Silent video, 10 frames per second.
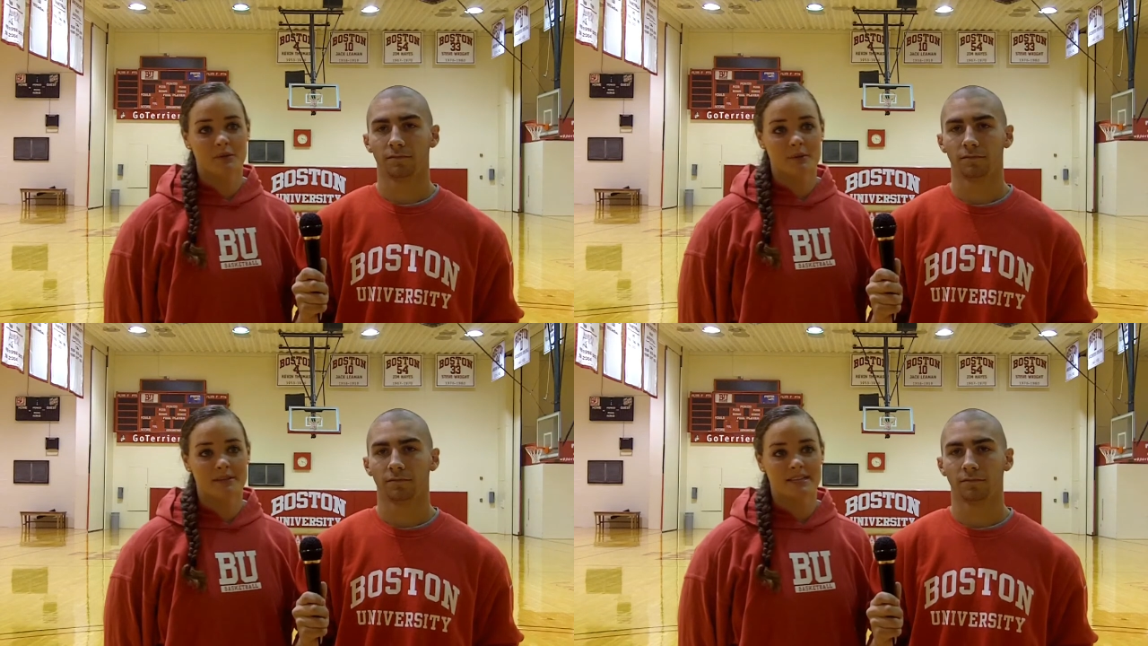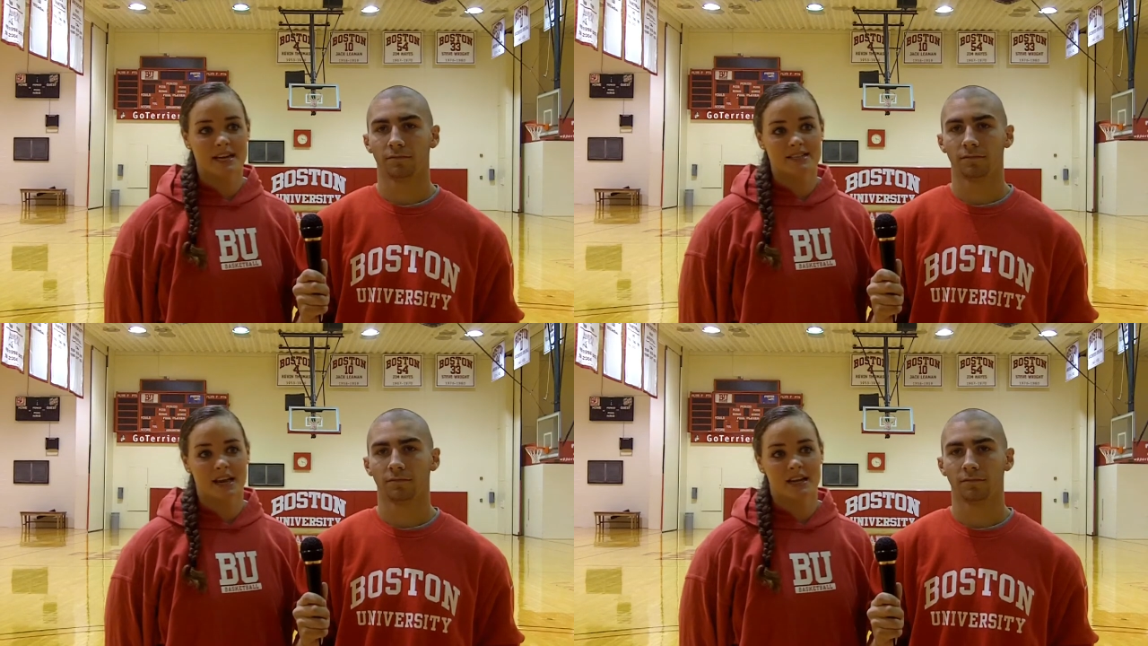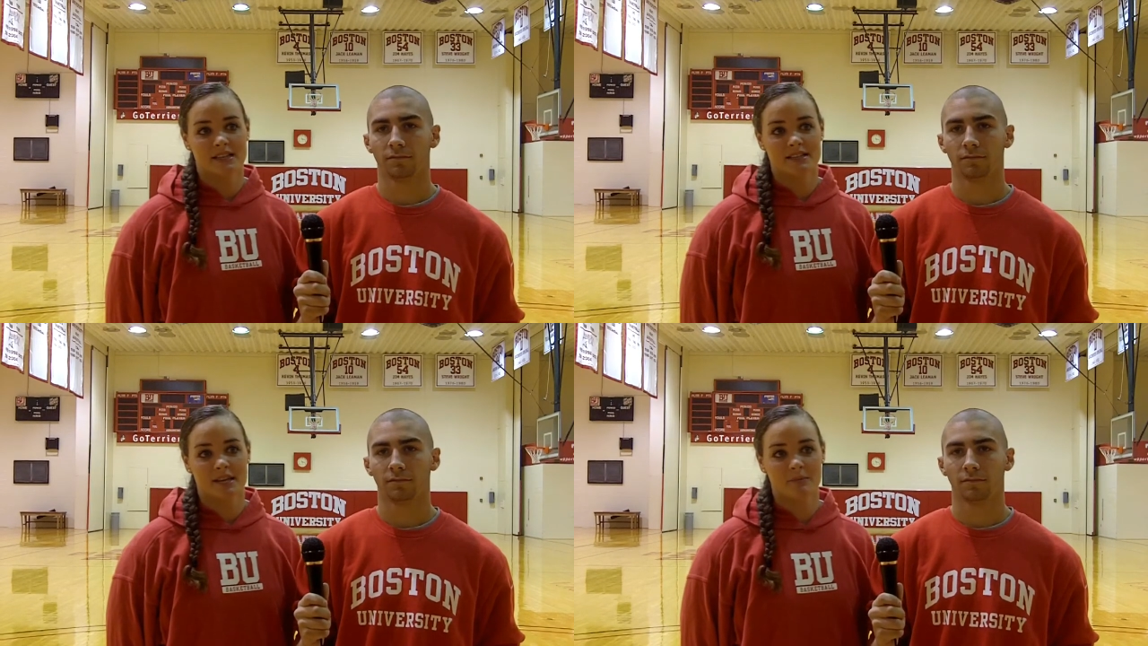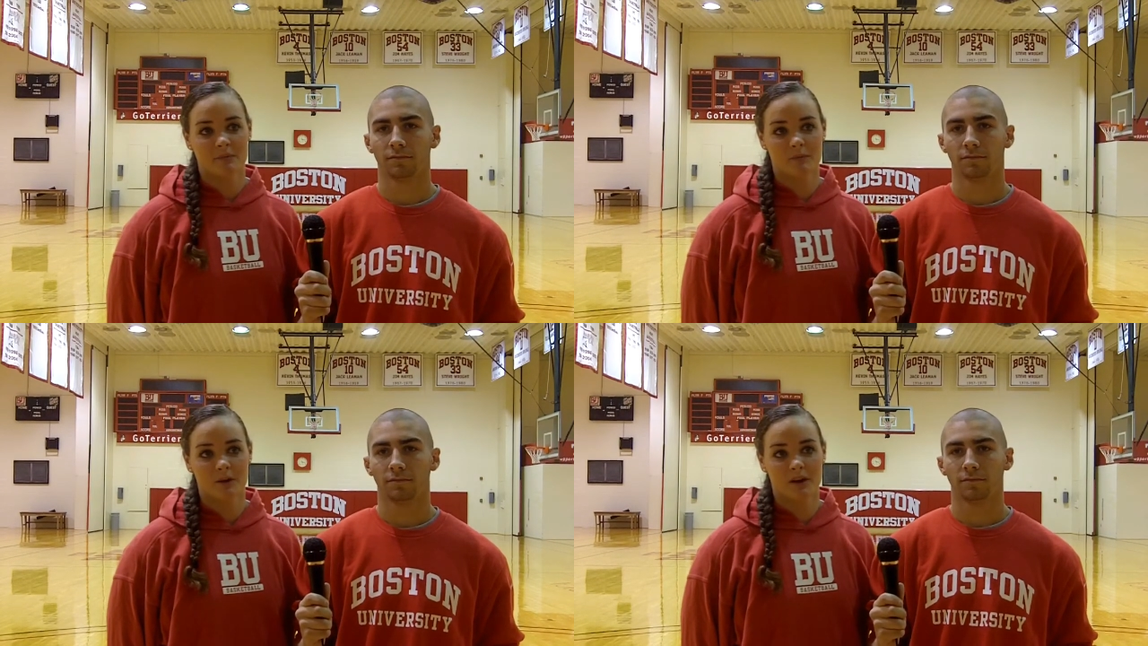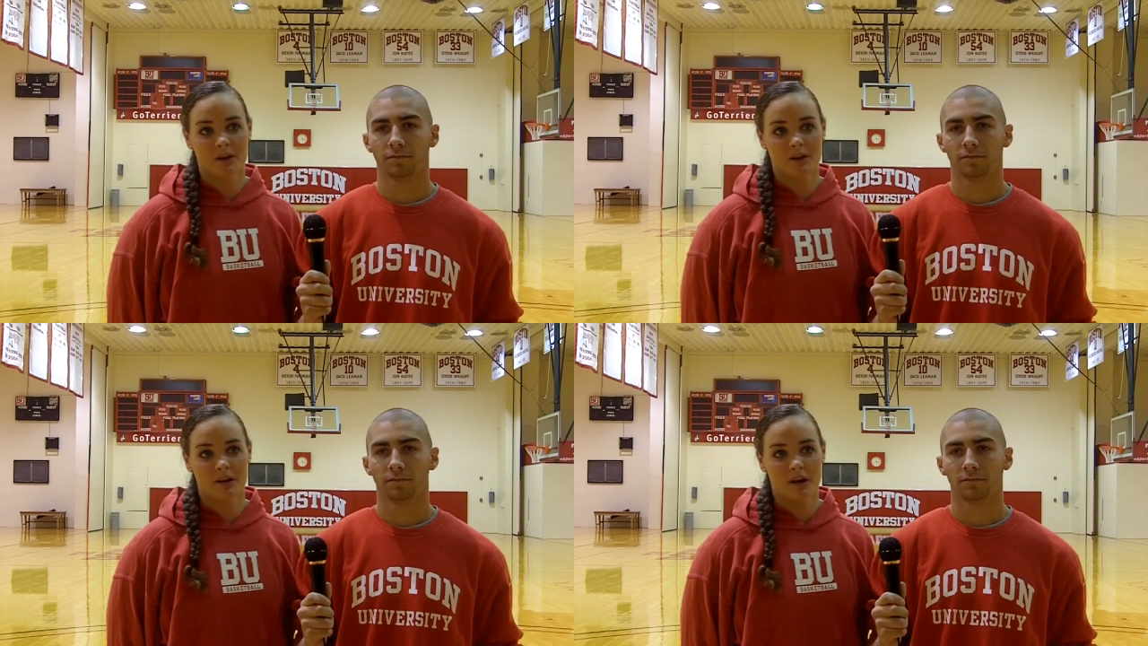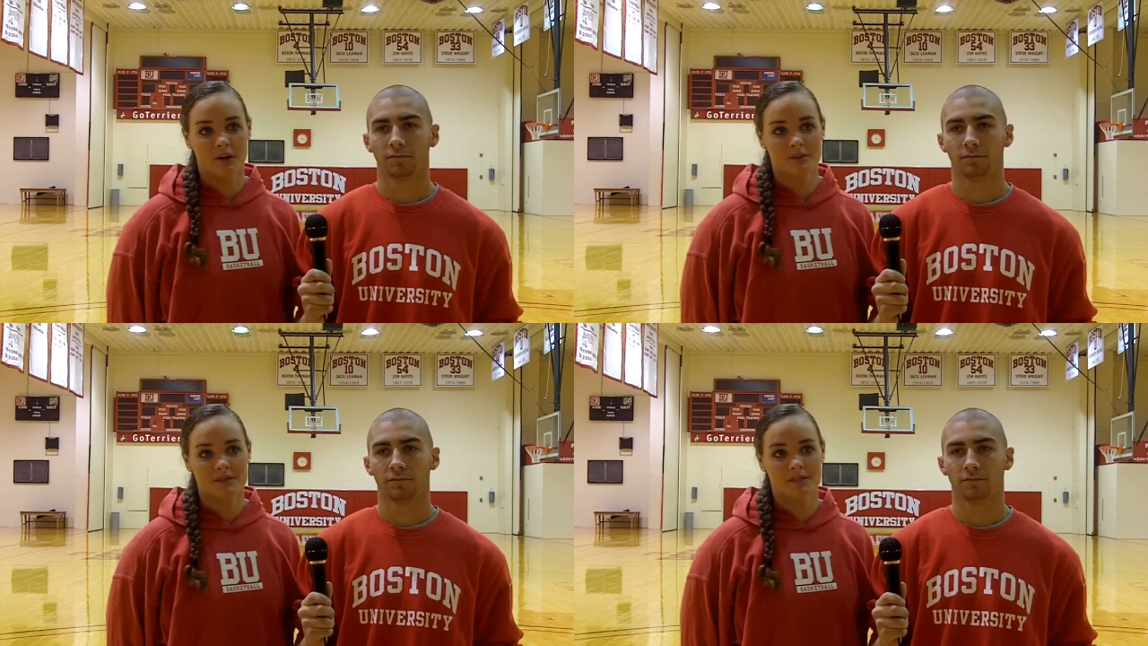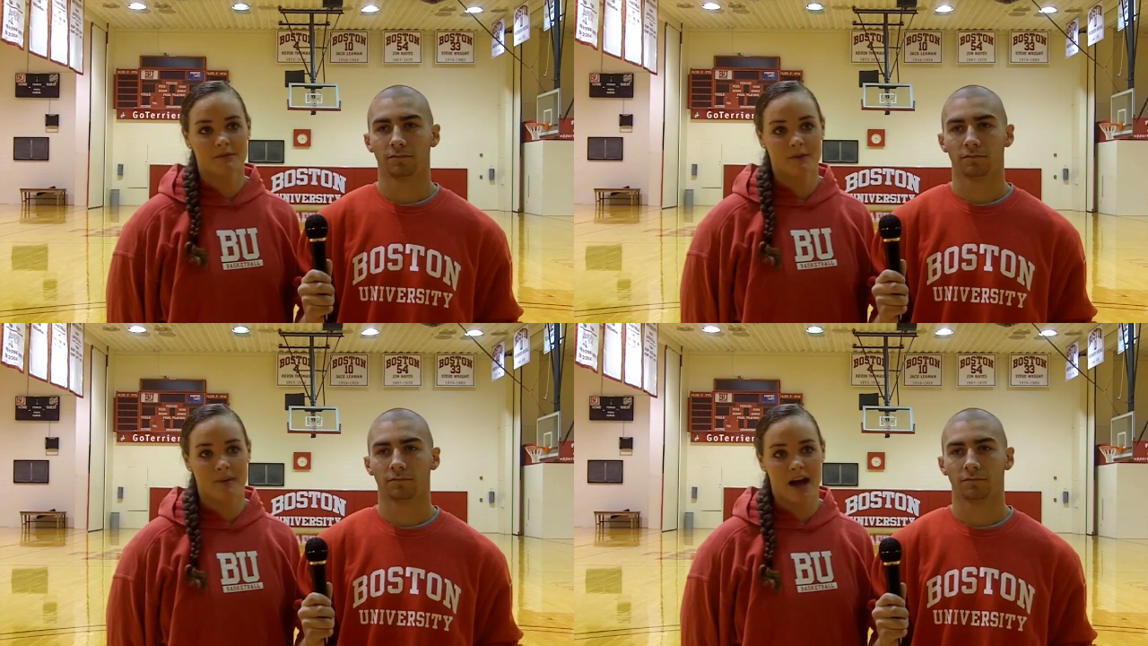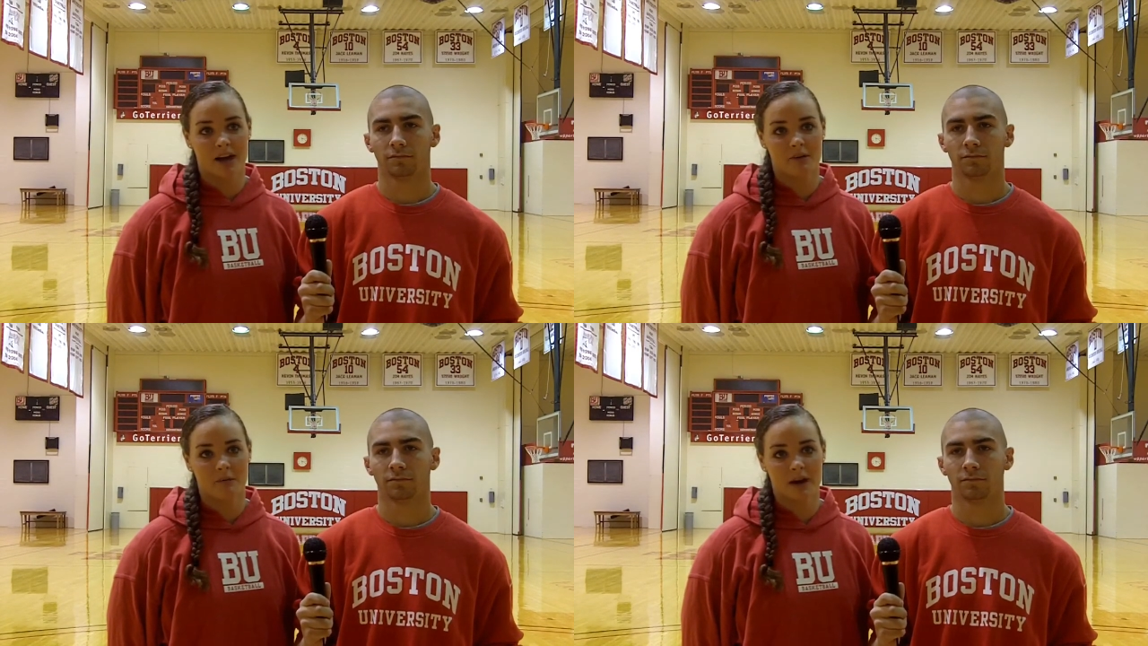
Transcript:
Speaker 1: the women's ice hockey team will host Vermont,